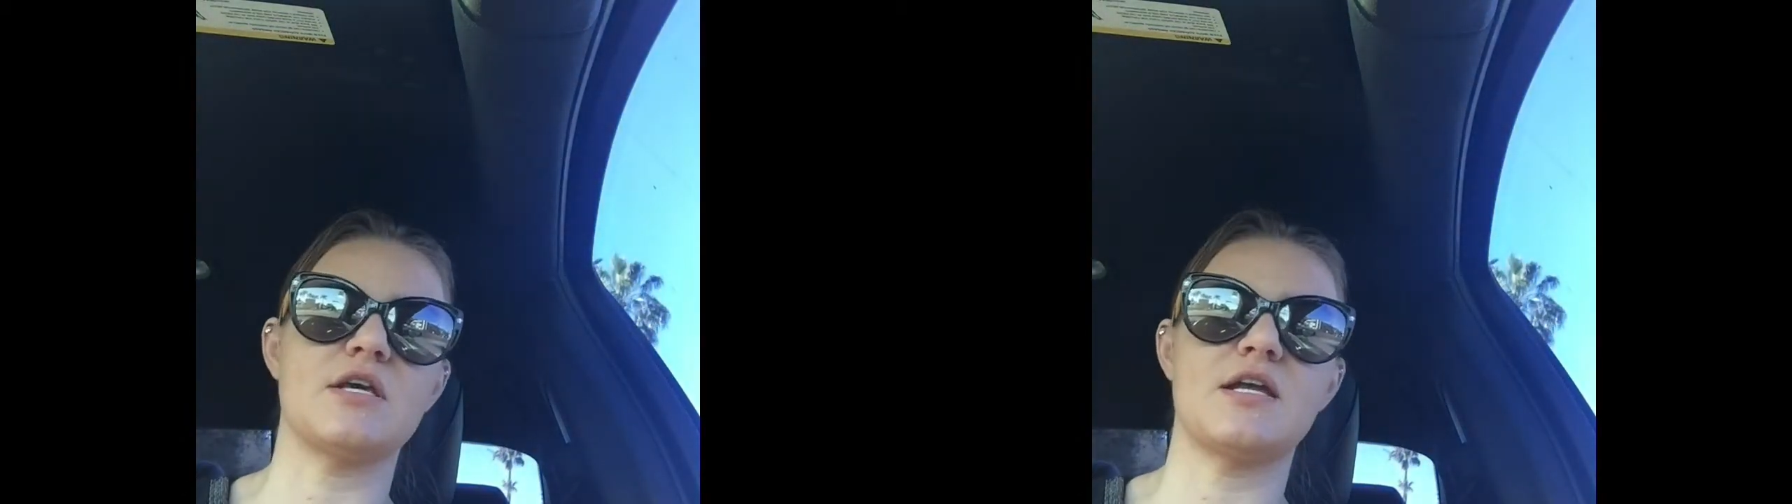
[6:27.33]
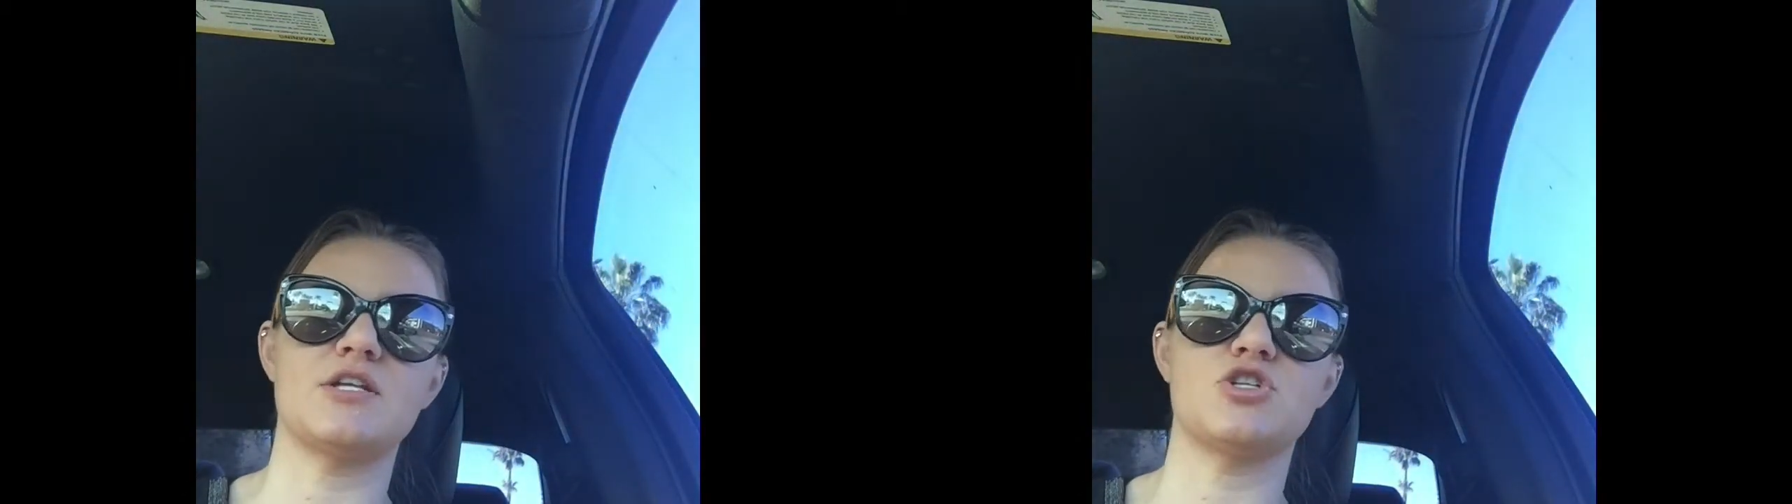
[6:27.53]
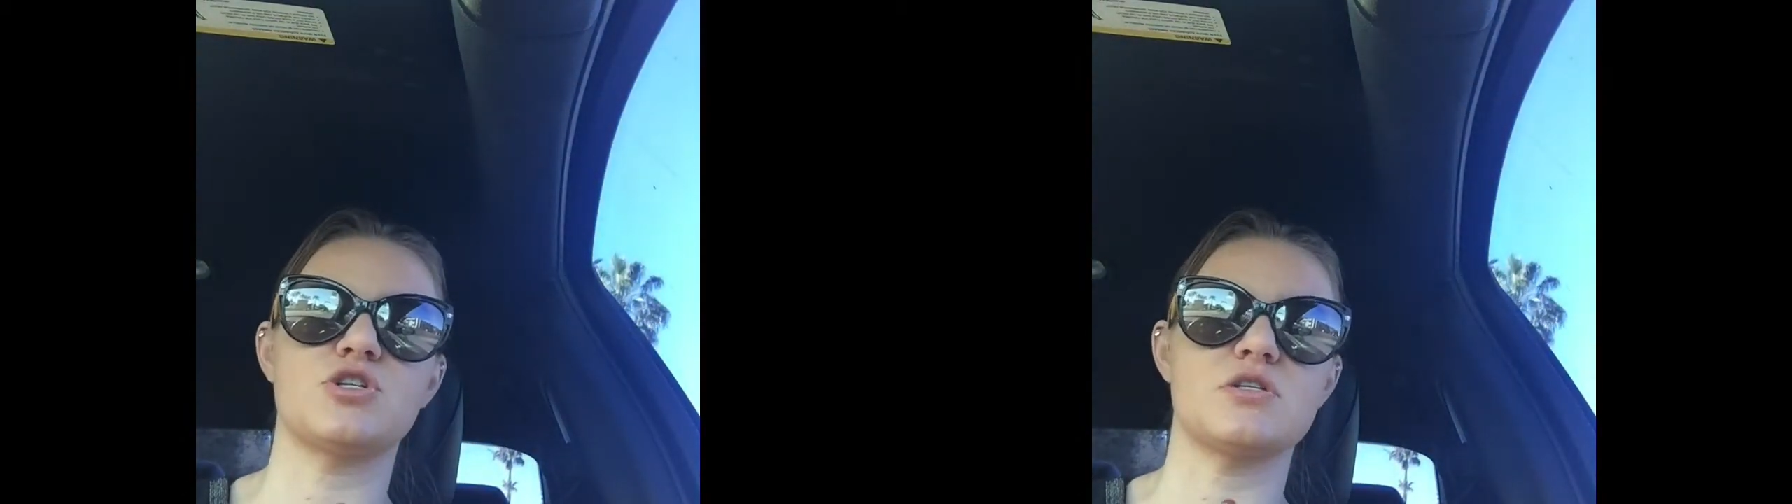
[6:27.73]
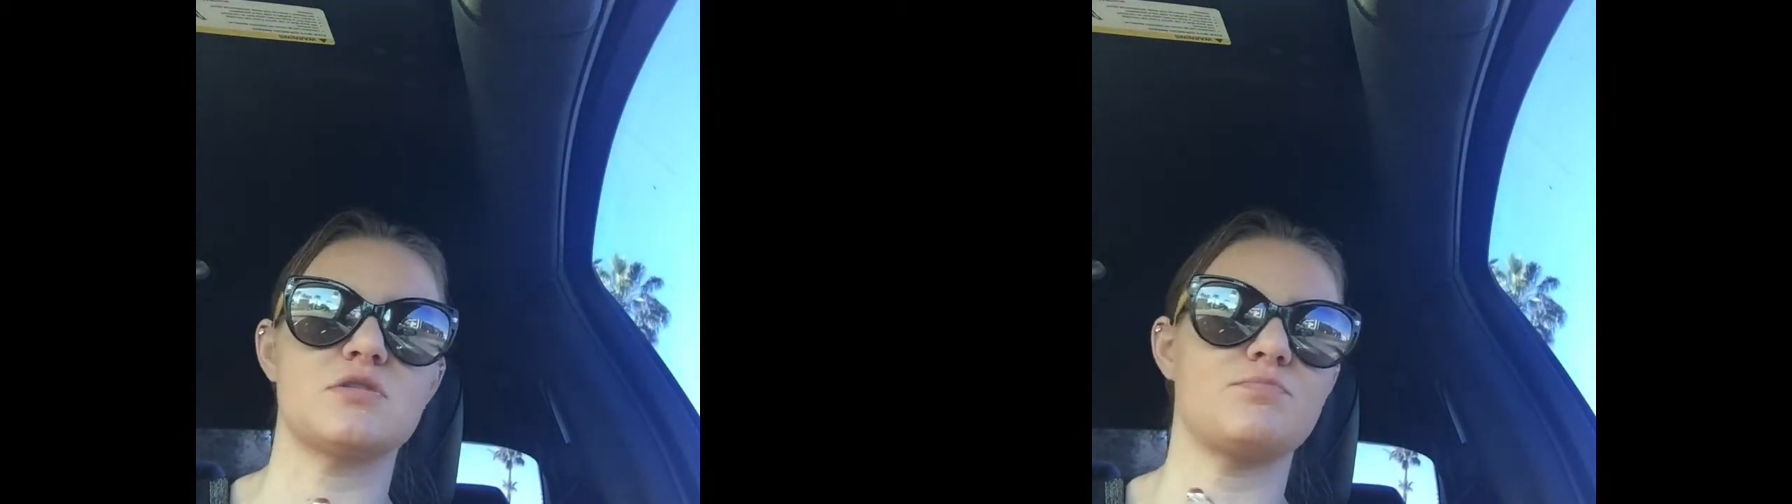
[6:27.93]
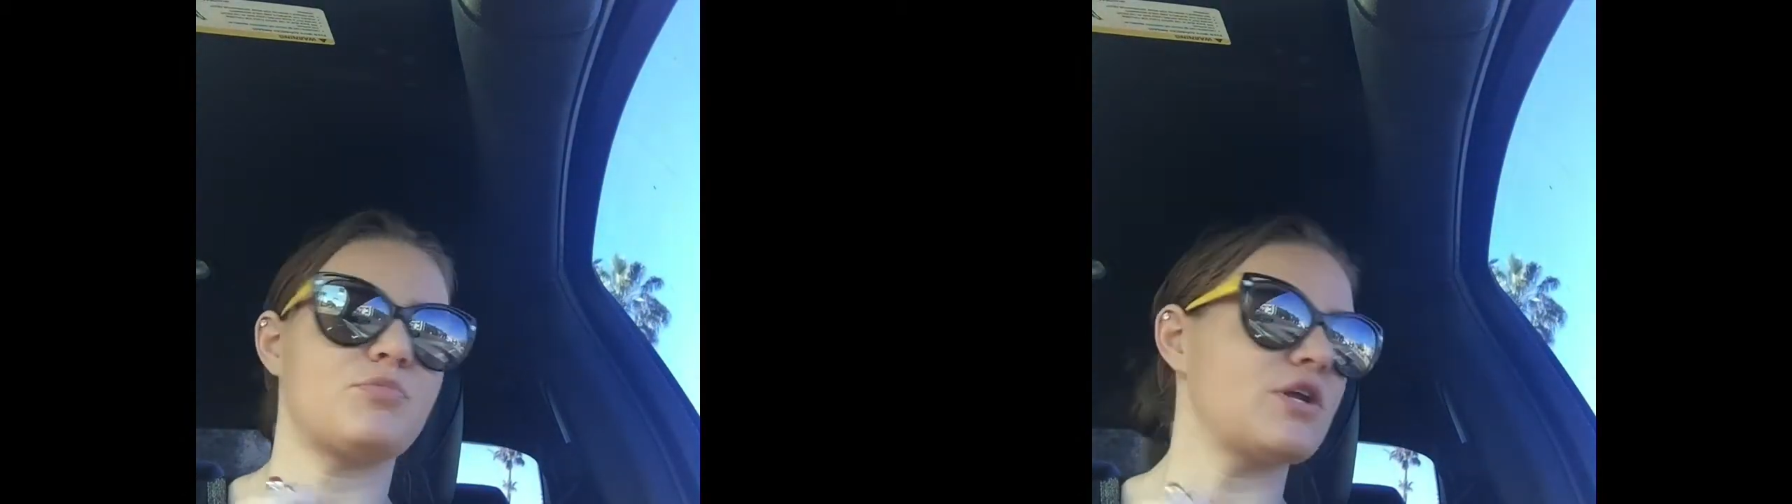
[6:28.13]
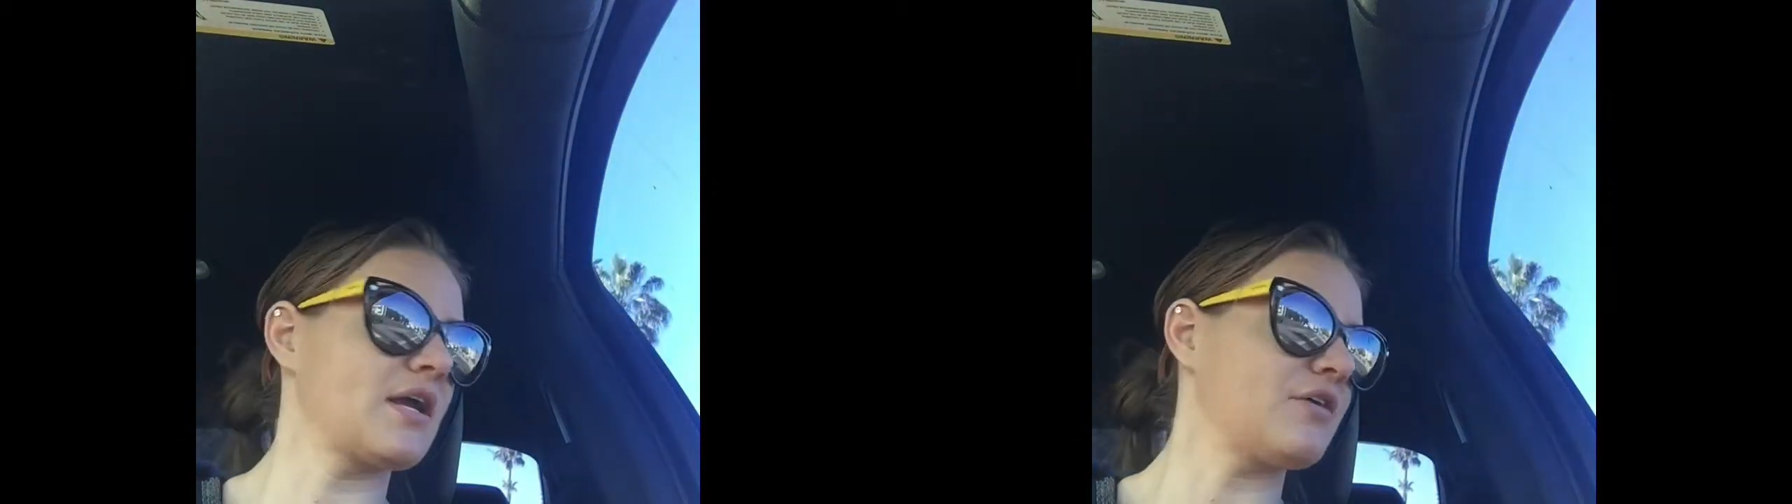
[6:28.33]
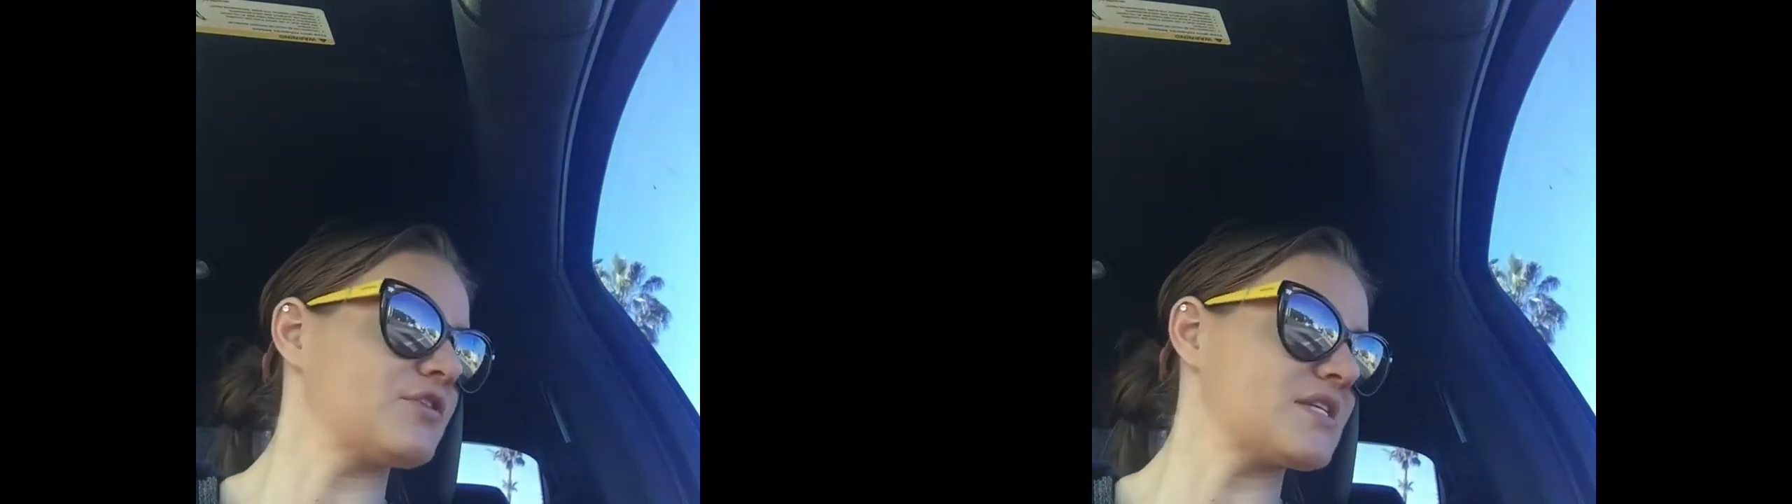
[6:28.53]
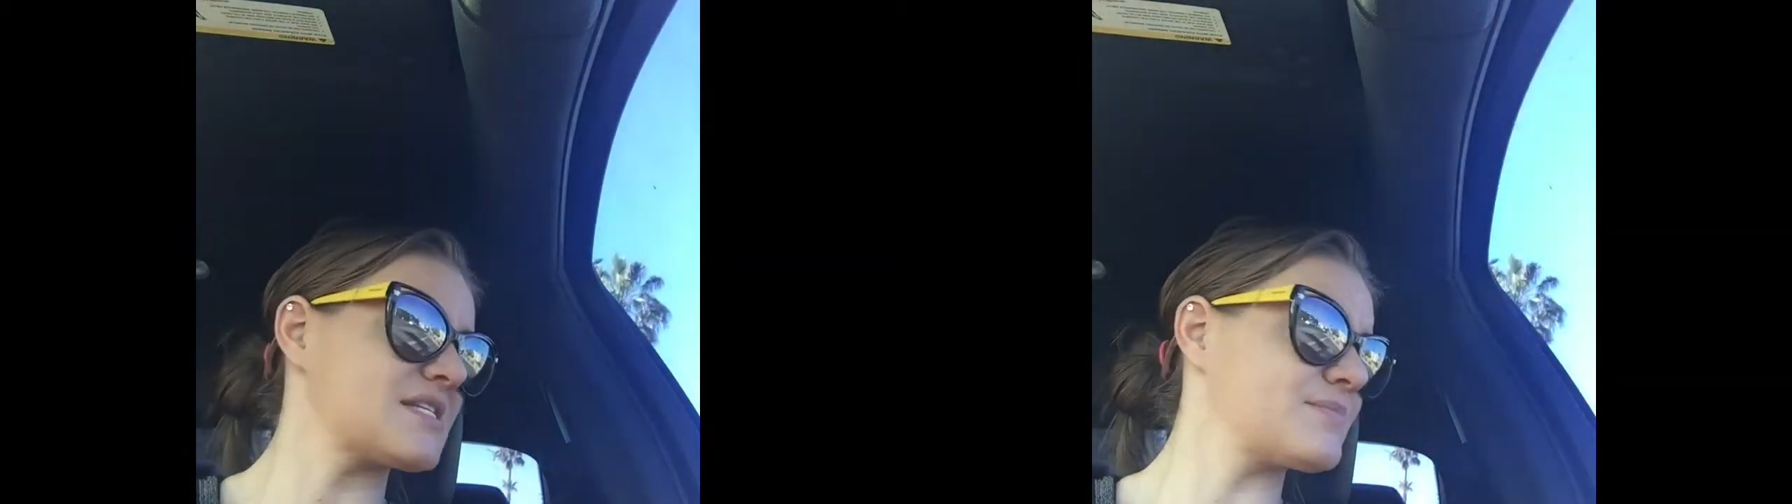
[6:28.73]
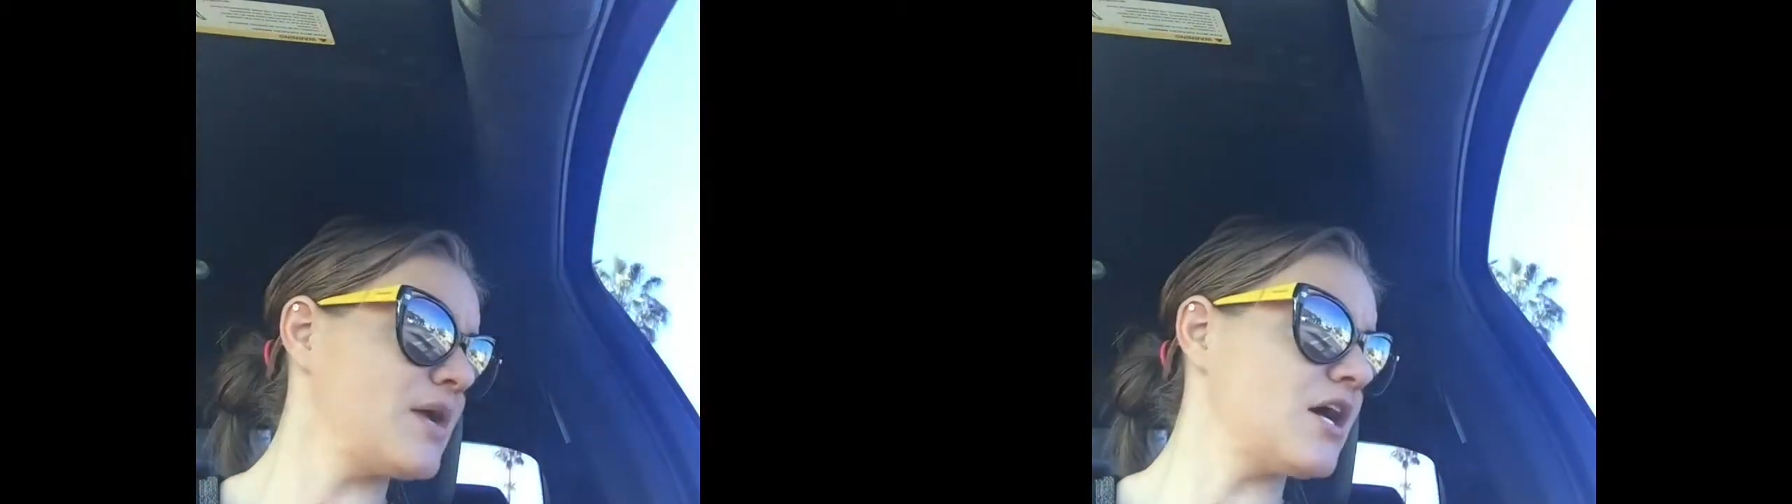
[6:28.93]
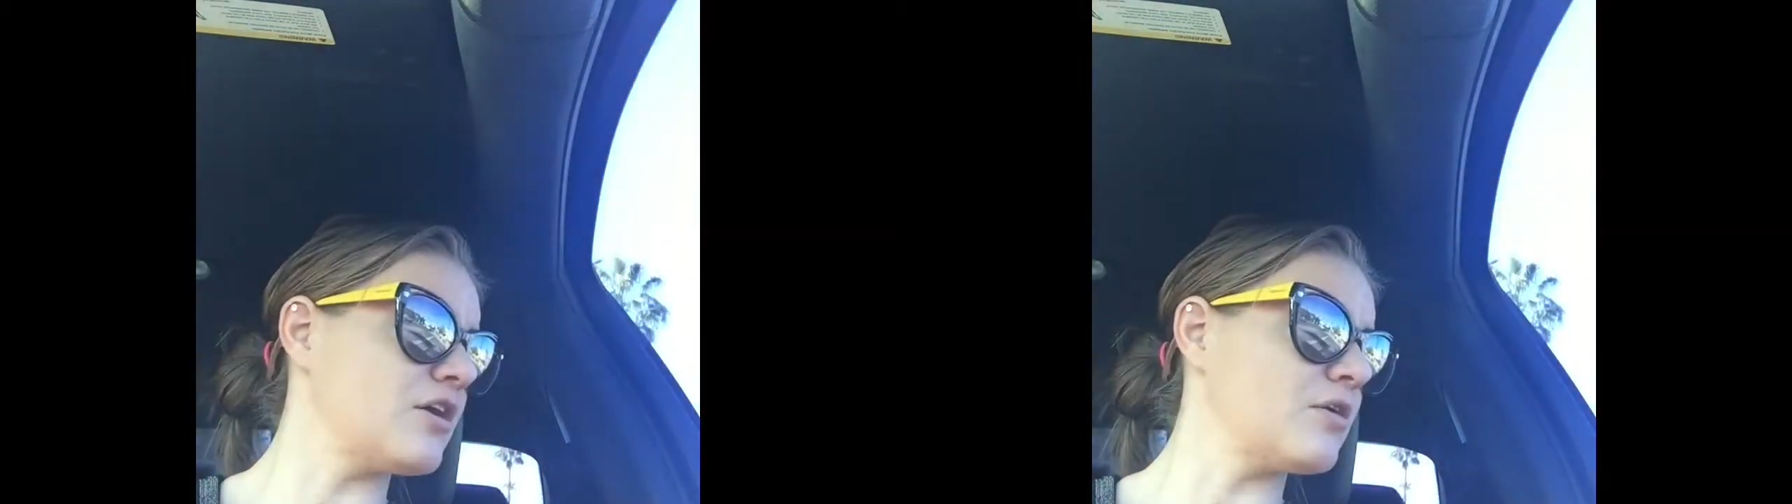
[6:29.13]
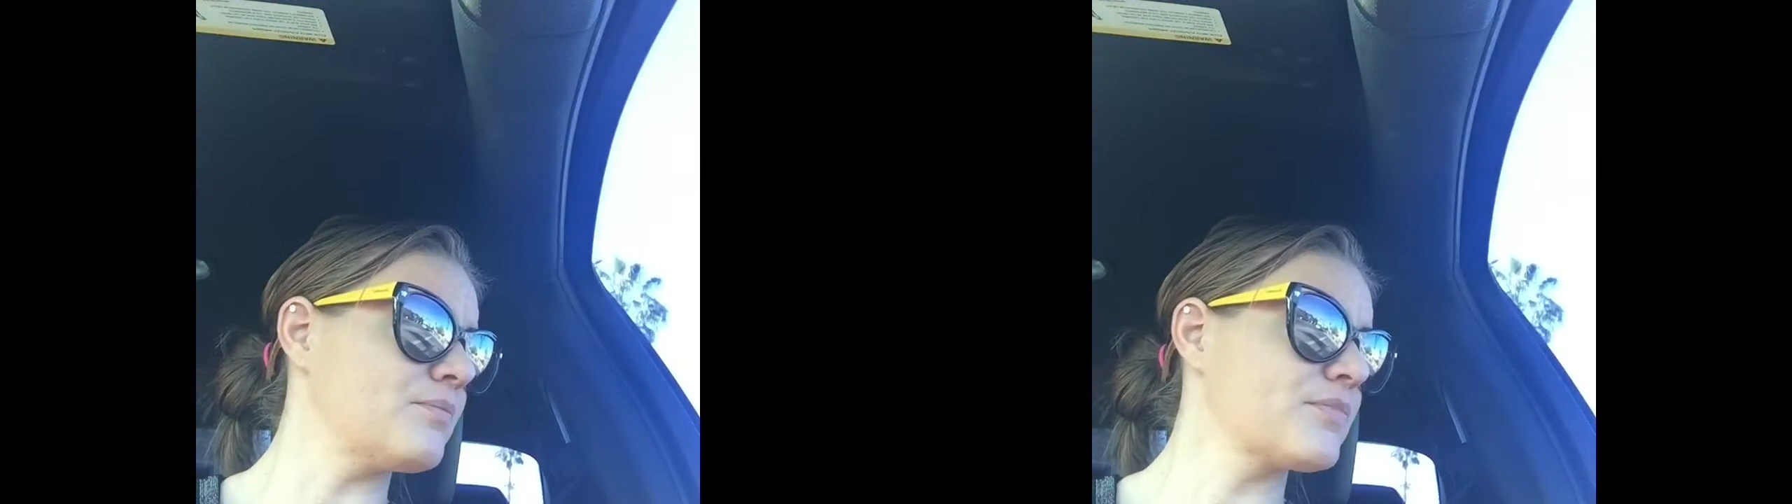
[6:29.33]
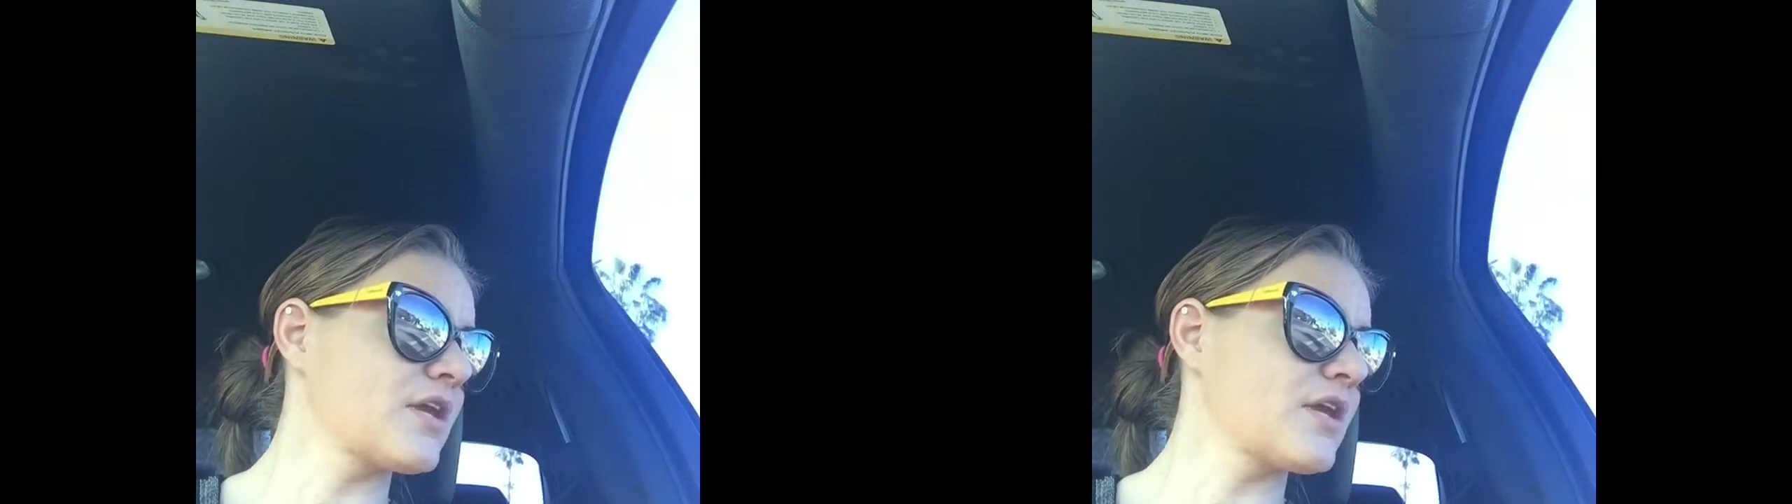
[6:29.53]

and it's just putting out this smell